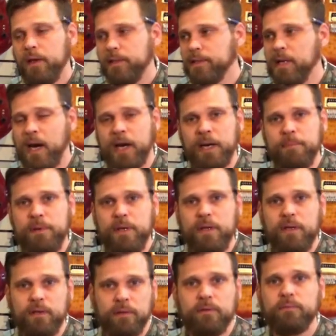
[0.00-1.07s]
It's not going to
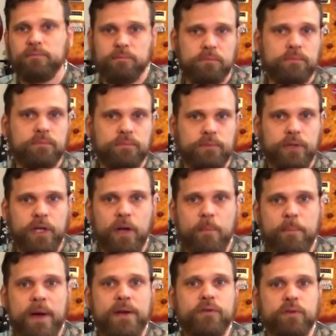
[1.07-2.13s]
be,
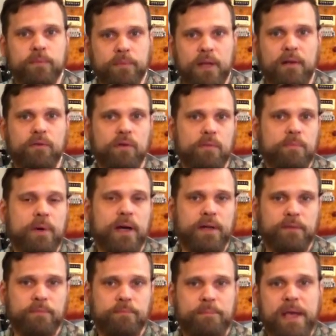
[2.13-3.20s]
bedroom level,
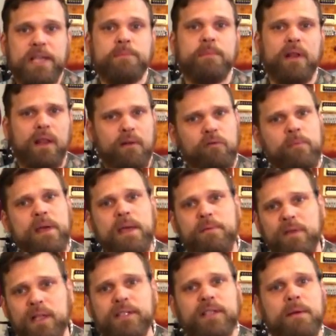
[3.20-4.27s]
but basement level
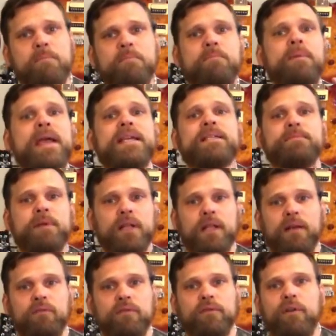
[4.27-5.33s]
maybe. Let's say basement
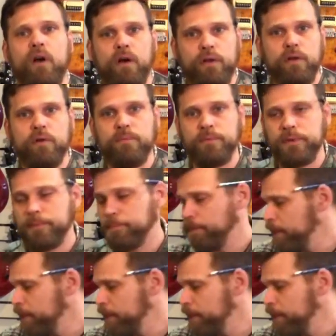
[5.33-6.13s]
level volumes.